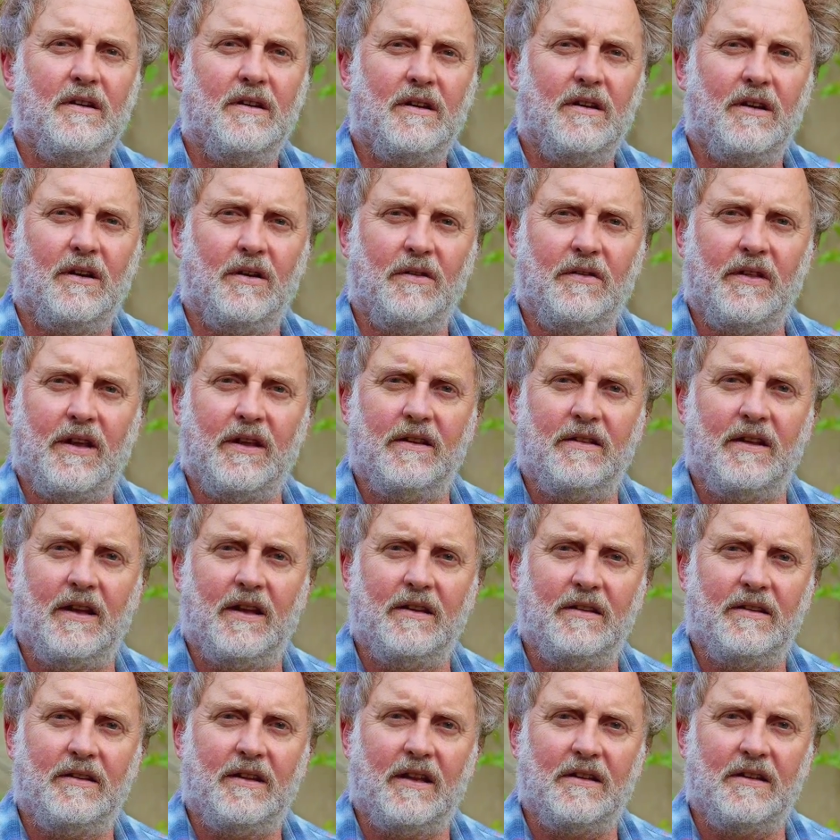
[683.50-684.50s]
You know,
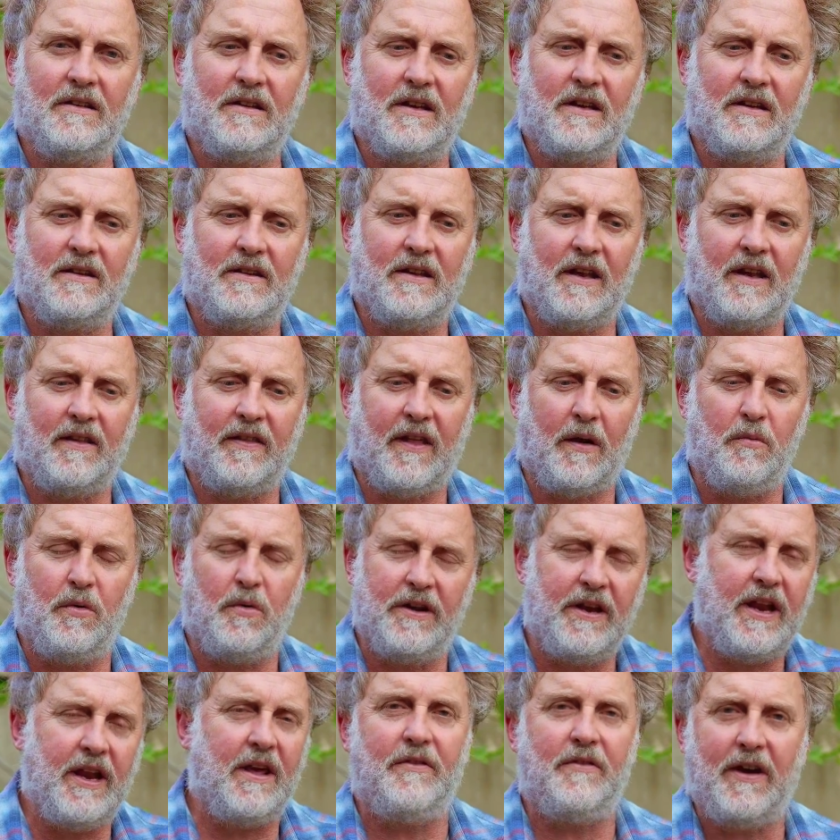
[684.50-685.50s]
they
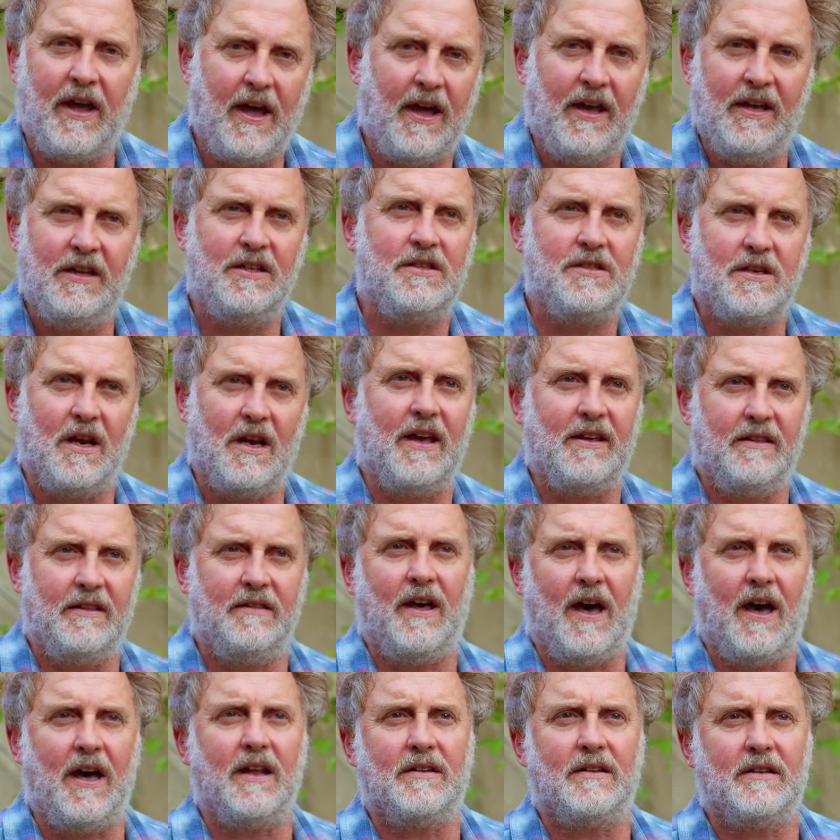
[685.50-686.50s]
will never age like
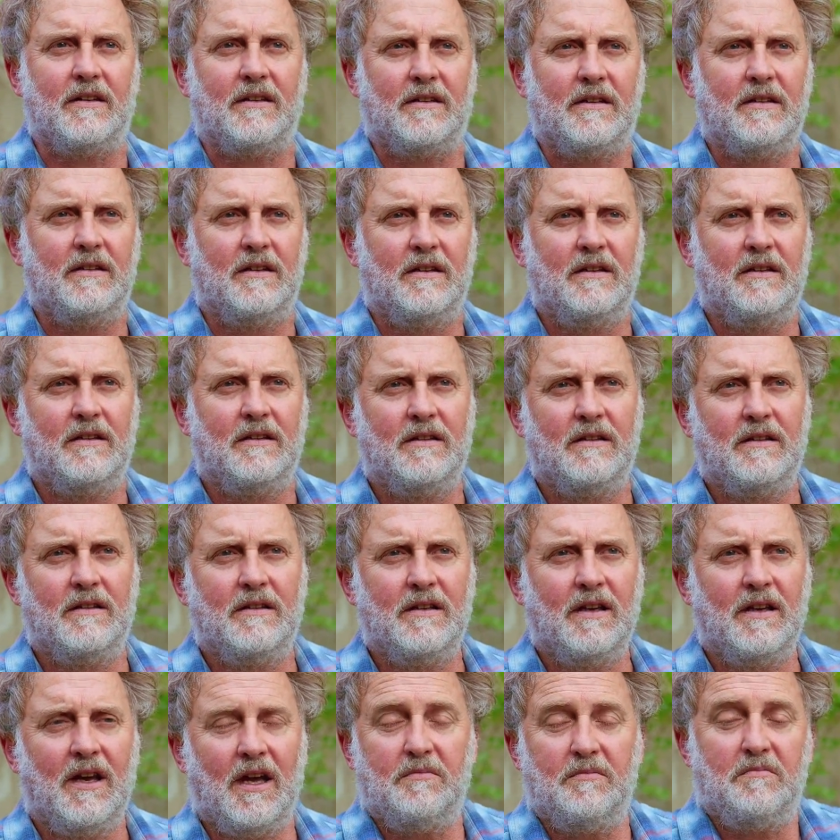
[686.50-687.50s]
that.
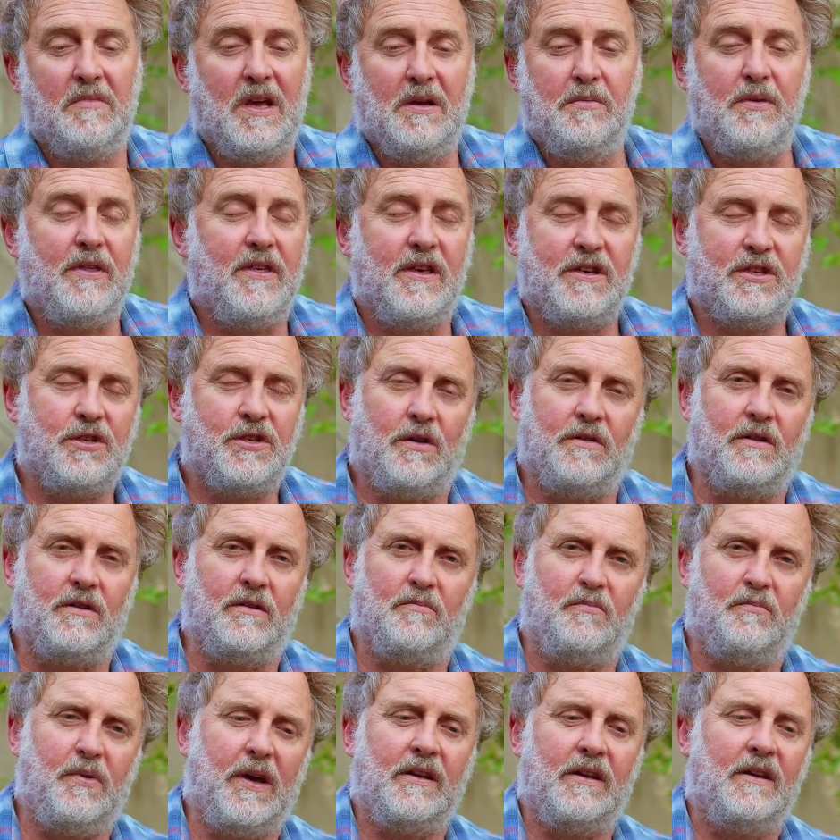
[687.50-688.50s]
And maybe they
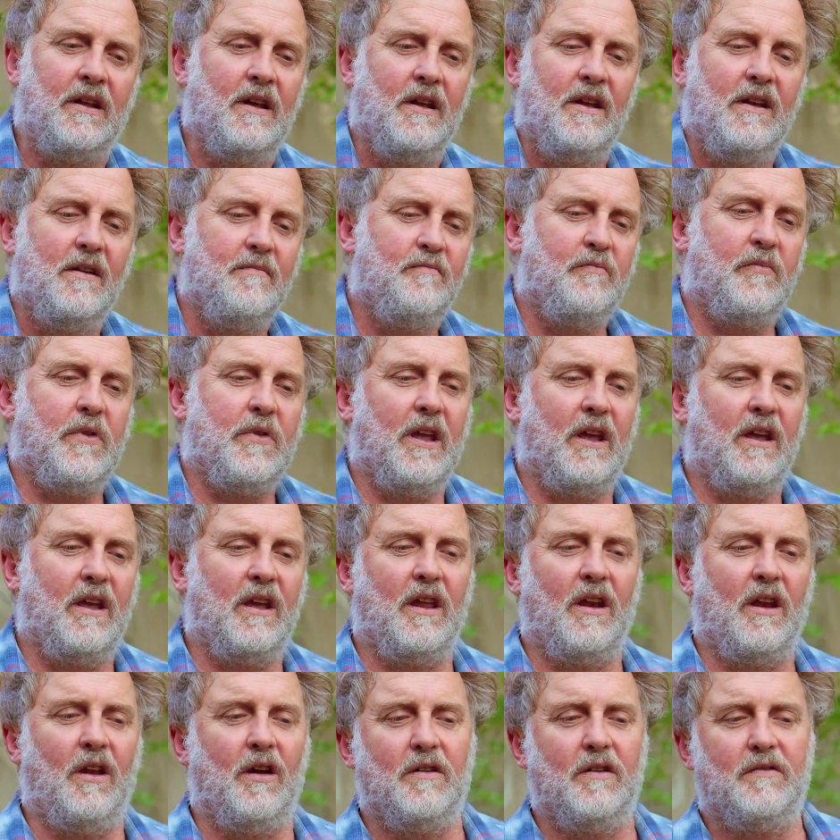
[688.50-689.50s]
shouldn't, but,
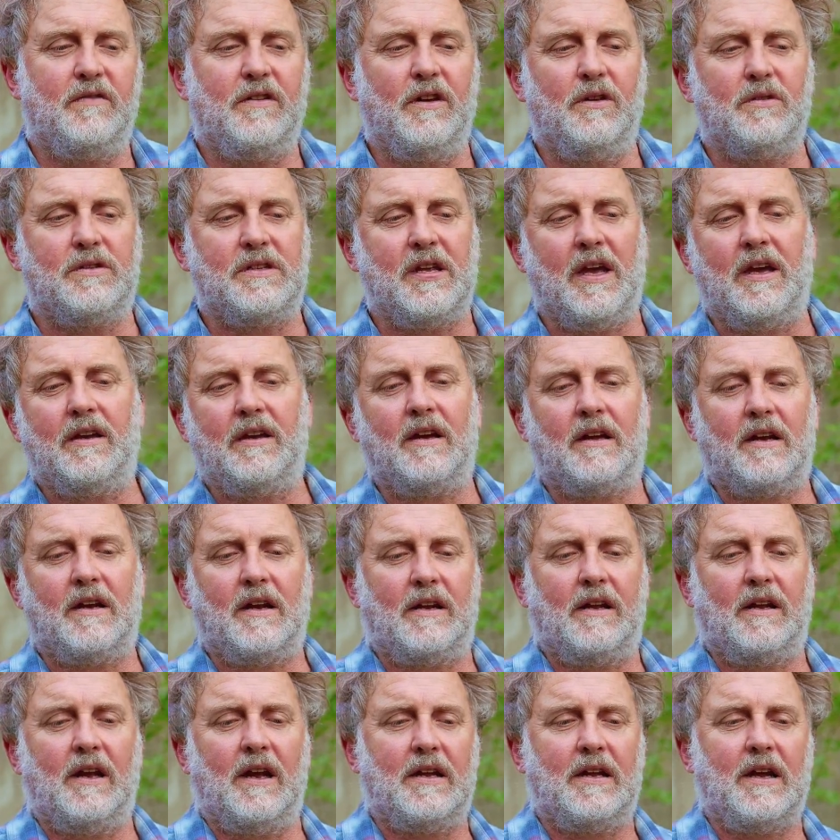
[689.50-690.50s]
you know, if you take
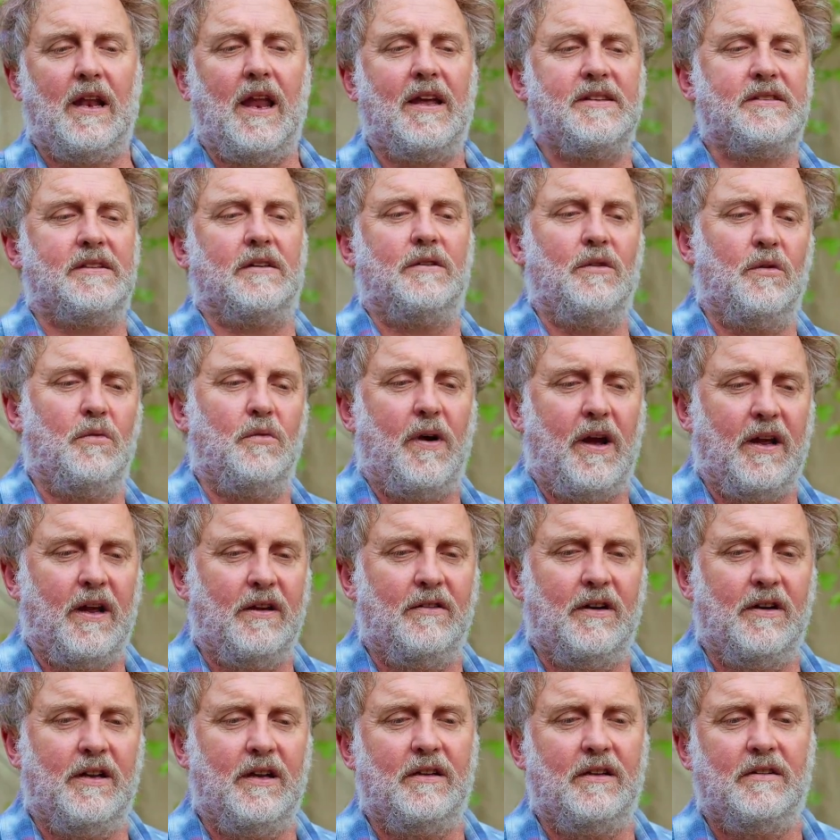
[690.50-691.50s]
a classical
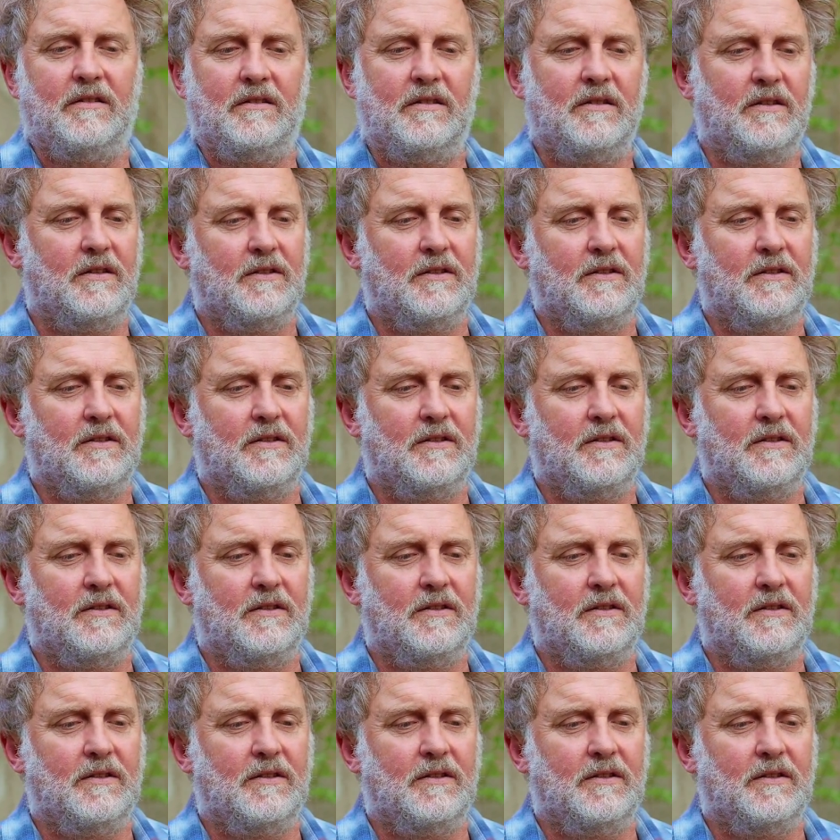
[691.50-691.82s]
winery